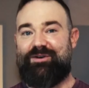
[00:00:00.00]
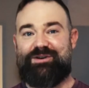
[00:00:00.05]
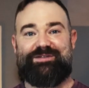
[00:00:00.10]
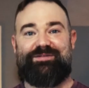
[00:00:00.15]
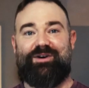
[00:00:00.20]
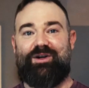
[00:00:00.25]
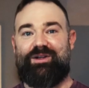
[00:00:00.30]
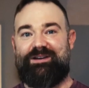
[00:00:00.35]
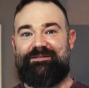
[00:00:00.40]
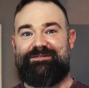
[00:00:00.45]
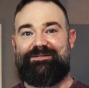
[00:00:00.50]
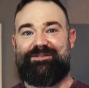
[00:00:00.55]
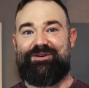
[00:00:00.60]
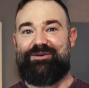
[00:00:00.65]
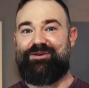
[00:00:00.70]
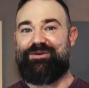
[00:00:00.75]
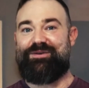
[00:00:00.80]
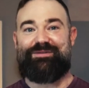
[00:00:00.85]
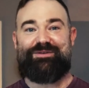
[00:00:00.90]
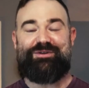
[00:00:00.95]
First of all, if
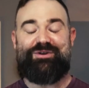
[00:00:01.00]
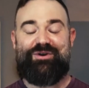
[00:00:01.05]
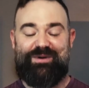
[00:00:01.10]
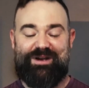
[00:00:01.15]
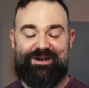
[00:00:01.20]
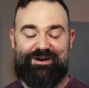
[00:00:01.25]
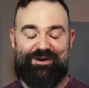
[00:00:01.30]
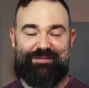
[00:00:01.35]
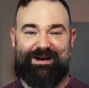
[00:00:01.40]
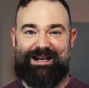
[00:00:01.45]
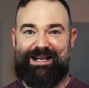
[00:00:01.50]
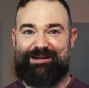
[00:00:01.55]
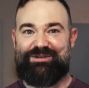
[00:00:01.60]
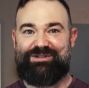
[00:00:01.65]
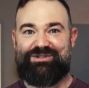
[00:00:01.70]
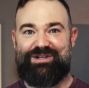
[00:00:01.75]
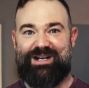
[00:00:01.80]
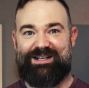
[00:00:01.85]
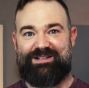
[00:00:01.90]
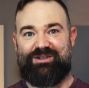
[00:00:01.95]
you're new here, my name
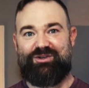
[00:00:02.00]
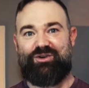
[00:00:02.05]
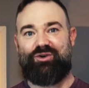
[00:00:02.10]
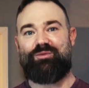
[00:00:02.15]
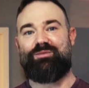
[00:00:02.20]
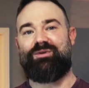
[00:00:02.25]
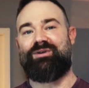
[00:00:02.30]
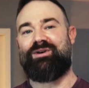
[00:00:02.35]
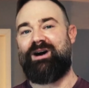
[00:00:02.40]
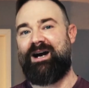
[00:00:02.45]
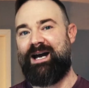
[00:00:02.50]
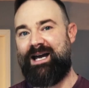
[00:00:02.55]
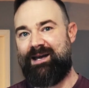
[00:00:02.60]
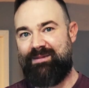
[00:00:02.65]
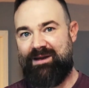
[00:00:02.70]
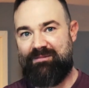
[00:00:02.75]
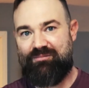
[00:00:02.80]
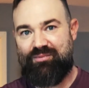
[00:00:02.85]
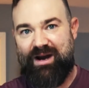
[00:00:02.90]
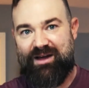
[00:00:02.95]
is Jesse Coomer. I
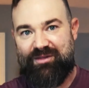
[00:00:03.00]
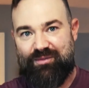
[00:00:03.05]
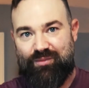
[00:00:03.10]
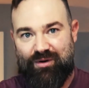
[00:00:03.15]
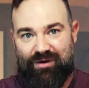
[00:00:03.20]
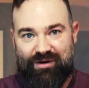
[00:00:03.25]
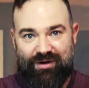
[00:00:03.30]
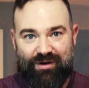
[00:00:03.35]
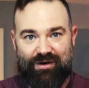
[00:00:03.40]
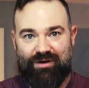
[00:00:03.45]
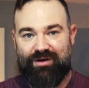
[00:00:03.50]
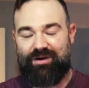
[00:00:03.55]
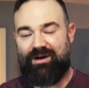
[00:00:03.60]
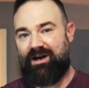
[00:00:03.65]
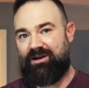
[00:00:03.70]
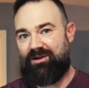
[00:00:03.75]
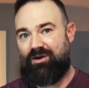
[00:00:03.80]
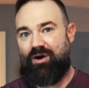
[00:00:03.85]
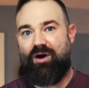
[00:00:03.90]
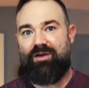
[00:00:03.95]
am a breath worker,
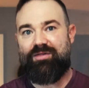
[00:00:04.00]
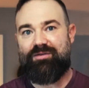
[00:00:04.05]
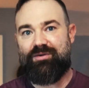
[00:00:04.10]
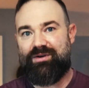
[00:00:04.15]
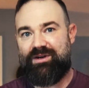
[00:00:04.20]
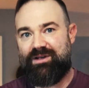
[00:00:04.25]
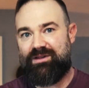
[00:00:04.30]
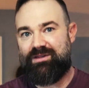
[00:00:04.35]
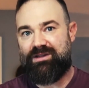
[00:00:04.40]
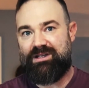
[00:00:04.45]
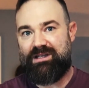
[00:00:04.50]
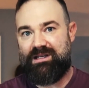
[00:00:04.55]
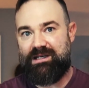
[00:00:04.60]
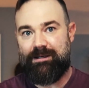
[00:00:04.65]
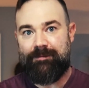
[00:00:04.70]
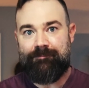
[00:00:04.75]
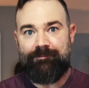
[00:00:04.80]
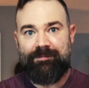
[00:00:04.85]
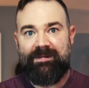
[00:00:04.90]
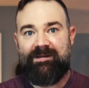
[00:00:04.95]
an author in
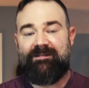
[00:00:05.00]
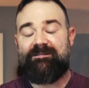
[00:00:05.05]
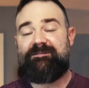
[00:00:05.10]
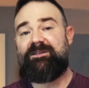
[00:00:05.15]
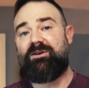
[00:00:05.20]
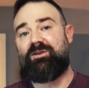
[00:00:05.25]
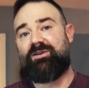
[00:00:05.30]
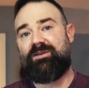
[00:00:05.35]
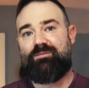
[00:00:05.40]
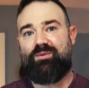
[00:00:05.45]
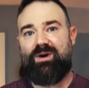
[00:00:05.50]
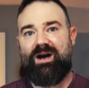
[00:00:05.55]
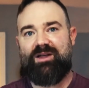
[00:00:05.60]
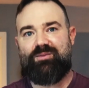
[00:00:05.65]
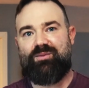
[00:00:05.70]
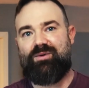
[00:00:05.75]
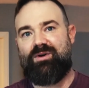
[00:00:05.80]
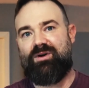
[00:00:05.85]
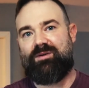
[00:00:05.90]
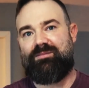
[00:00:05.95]
the field of
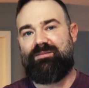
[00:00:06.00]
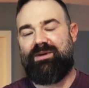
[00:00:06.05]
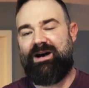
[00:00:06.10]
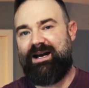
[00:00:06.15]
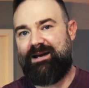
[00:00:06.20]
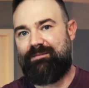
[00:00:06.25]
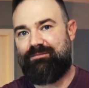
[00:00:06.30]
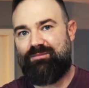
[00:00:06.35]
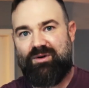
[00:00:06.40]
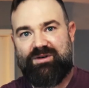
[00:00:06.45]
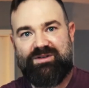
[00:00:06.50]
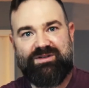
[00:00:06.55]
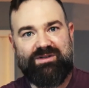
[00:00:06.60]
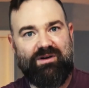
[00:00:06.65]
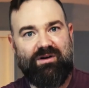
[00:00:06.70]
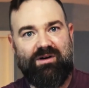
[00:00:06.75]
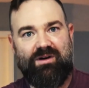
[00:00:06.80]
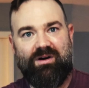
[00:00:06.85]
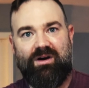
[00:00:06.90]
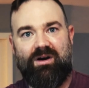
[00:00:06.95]
breath work. My books
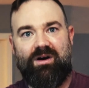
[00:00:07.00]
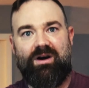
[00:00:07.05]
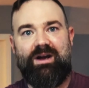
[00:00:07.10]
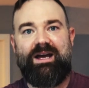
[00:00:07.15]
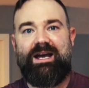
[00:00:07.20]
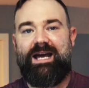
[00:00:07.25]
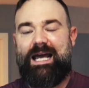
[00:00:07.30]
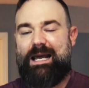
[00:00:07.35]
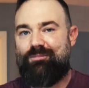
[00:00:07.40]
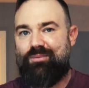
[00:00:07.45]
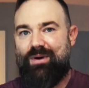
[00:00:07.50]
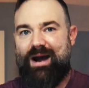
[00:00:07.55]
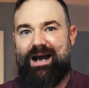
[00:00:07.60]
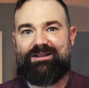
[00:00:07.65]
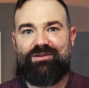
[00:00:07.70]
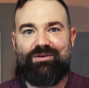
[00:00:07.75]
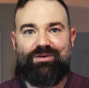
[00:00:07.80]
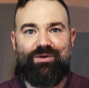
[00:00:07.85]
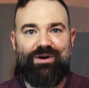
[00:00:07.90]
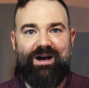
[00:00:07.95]
are A
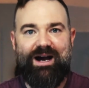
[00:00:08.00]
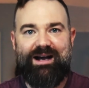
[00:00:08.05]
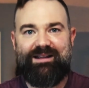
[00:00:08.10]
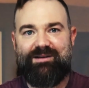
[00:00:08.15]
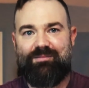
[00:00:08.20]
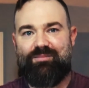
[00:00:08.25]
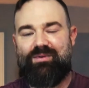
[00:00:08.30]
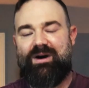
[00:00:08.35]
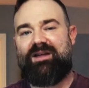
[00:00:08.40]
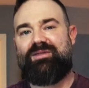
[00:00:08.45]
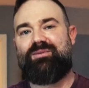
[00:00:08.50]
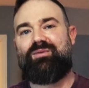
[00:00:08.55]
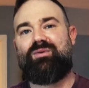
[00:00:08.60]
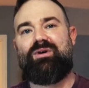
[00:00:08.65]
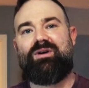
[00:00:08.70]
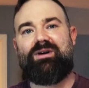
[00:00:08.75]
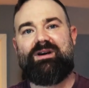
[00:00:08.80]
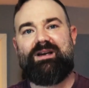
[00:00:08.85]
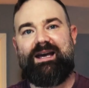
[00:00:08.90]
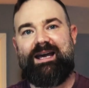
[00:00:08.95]
Practical Guide to Breath
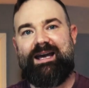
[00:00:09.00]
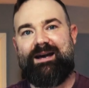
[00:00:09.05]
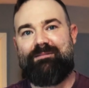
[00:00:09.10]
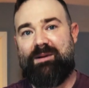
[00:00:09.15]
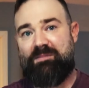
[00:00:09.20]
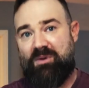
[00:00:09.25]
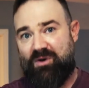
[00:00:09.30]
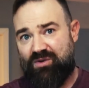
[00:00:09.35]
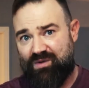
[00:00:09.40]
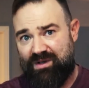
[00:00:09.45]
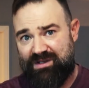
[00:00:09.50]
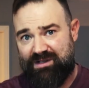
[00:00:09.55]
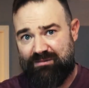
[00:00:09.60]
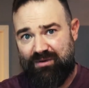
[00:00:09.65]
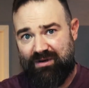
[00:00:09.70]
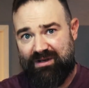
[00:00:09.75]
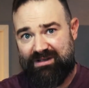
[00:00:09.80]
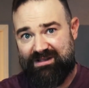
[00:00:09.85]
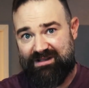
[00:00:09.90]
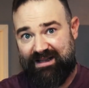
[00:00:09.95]
Work, and my most
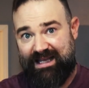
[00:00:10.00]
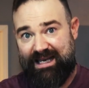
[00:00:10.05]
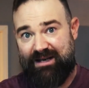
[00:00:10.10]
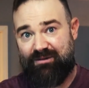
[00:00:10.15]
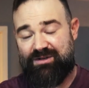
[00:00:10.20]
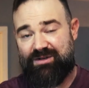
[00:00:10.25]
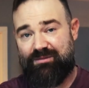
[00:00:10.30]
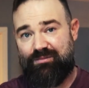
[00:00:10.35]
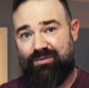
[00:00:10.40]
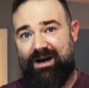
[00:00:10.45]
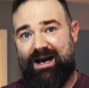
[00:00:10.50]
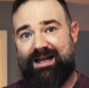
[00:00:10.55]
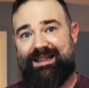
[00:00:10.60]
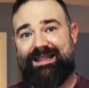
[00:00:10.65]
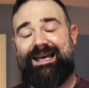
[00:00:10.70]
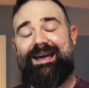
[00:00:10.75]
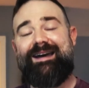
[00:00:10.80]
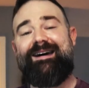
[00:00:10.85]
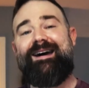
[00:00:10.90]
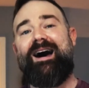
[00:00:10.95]
recent book is Language of
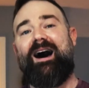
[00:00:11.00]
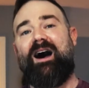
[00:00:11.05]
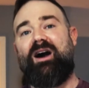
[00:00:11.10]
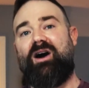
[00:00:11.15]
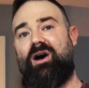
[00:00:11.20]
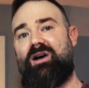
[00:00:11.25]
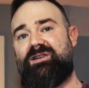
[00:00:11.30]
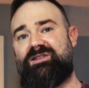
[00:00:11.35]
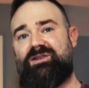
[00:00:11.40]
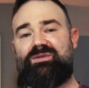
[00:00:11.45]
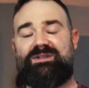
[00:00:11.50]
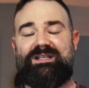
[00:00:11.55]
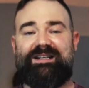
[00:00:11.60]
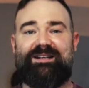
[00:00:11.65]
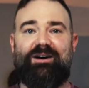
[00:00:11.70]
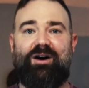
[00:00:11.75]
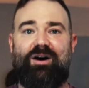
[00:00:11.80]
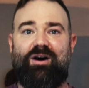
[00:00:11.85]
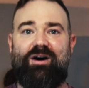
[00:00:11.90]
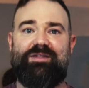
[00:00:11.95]
Breath. I also
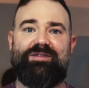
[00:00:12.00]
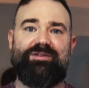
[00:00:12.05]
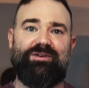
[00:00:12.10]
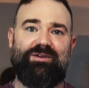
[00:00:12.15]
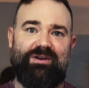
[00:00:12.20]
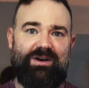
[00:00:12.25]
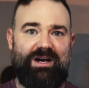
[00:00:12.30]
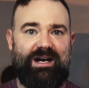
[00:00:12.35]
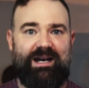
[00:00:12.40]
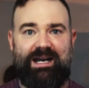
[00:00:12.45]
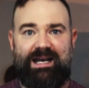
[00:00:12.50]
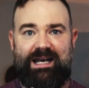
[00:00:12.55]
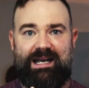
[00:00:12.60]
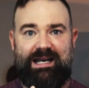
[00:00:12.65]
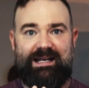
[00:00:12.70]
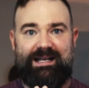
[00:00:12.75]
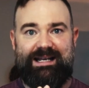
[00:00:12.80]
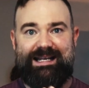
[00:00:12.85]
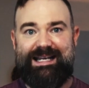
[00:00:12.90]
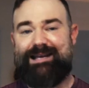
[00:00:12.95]
did author
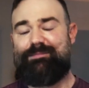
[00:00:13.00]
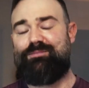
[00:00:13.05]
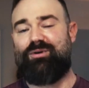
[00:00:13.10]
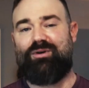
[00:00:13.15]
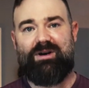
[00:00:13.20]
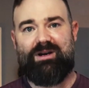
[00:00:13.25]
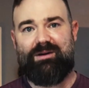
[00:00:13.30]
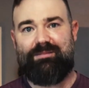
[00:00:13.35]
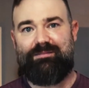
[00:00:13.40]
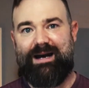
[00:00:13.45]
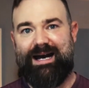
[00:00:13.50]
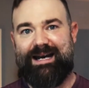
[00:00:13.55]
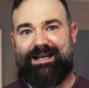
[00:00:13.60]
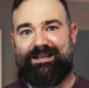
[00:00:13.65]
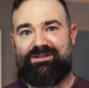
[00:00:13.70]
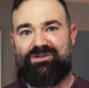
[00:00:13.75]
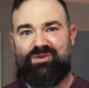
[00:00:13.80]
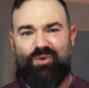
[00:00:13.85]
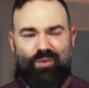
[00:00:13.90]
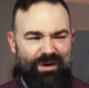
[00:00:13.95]
a ebook back
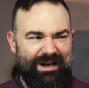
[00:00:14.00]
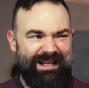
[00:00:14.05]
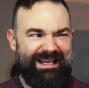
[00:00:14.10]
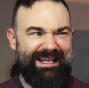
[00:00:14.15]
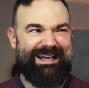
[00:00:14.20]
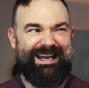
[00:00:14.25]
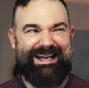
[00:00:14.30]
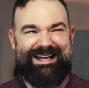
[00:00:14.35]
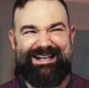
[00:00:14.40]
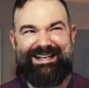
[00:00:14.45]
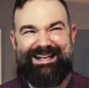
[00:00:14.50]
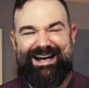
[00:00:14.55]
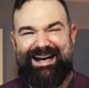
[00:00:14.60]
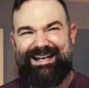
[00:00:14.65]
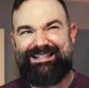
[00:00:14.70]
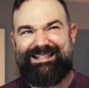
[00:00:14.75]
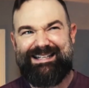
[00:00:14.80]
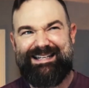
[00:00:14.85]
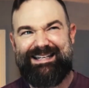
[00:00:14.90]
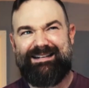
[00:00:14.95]
in
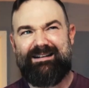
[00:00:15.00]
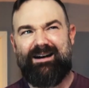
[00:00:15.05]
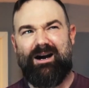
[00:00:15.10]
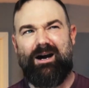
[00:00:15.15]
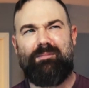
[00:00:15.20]
2019.